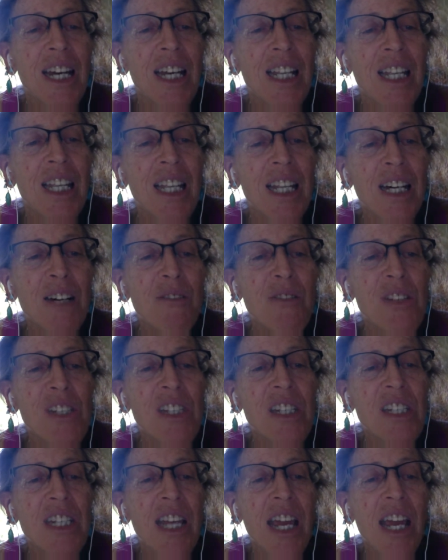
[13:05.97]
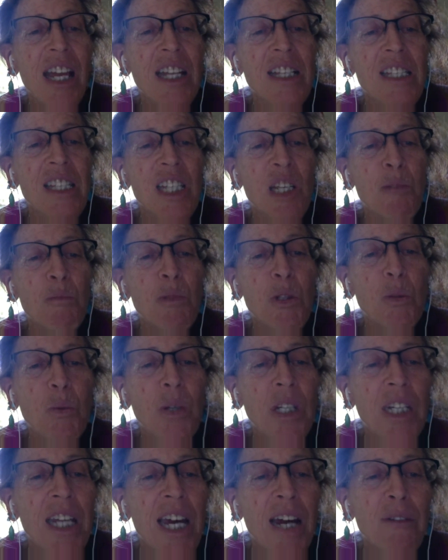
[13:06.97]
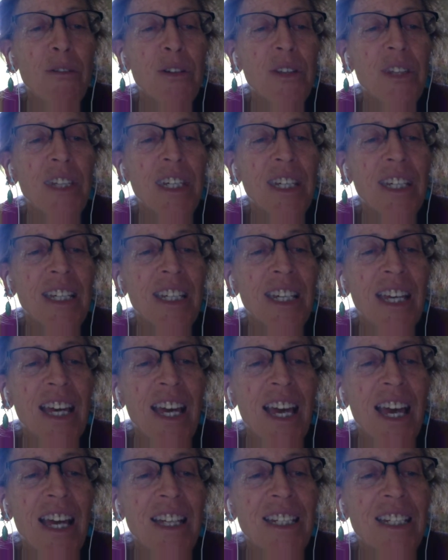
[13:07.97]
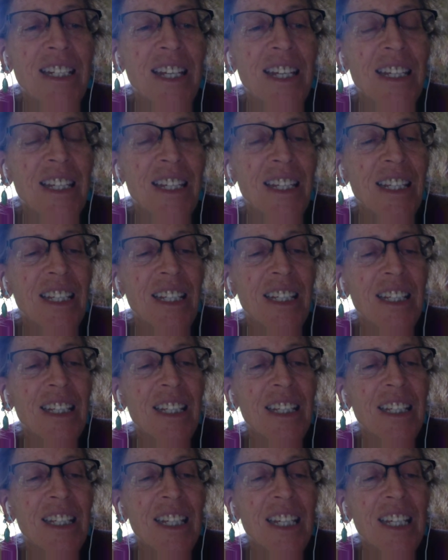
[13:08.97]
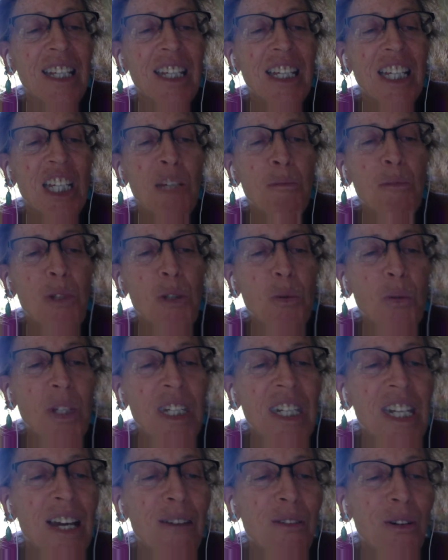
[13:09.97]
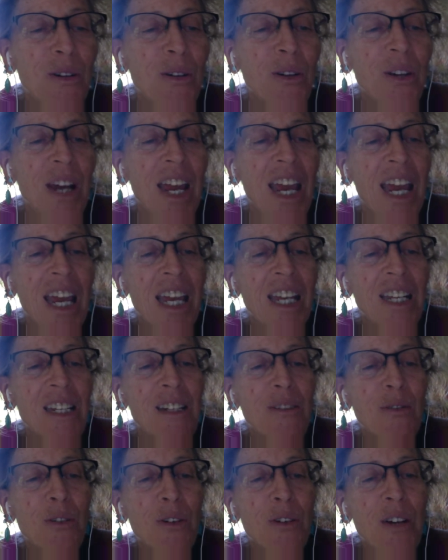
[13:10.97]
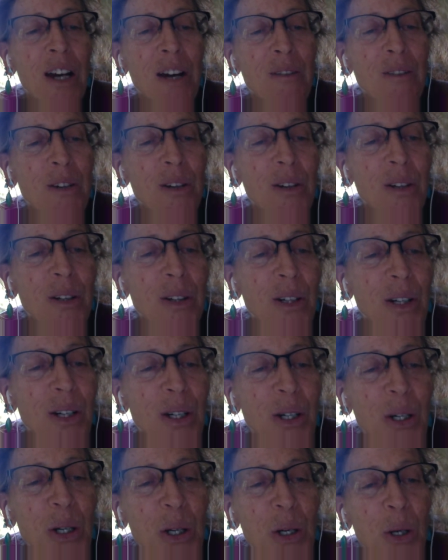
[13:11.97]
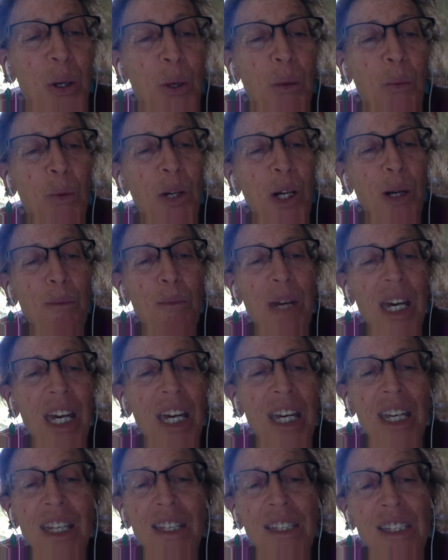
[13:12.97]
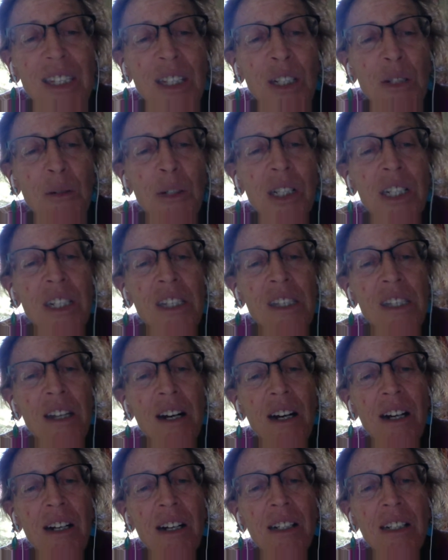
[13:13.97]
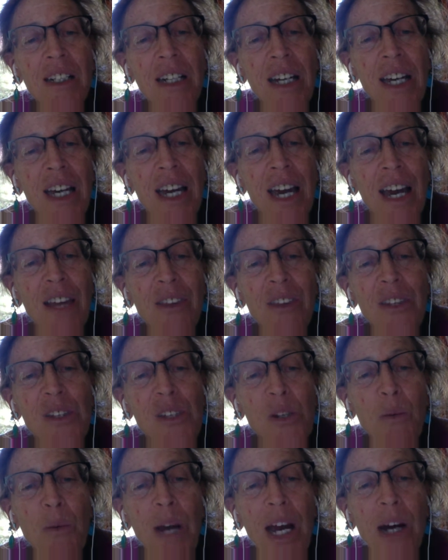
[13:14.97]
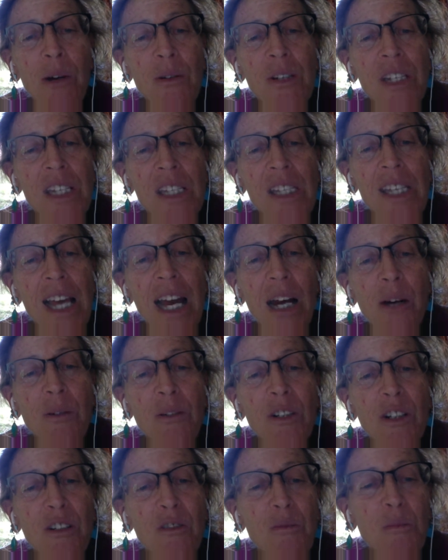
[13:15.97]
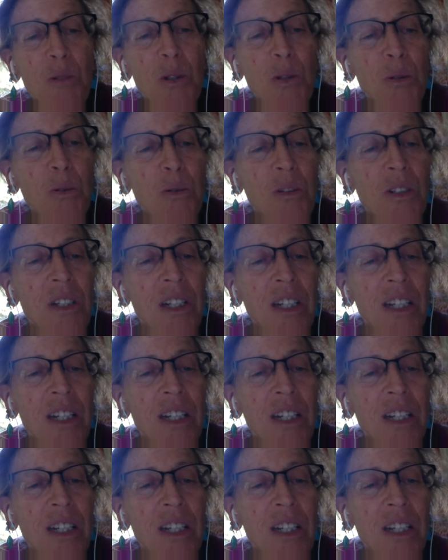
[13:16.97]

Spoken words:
Love is the dance in between everything and nothing, in between never and forever. We are bathed in cricket song and the surround sound of moon.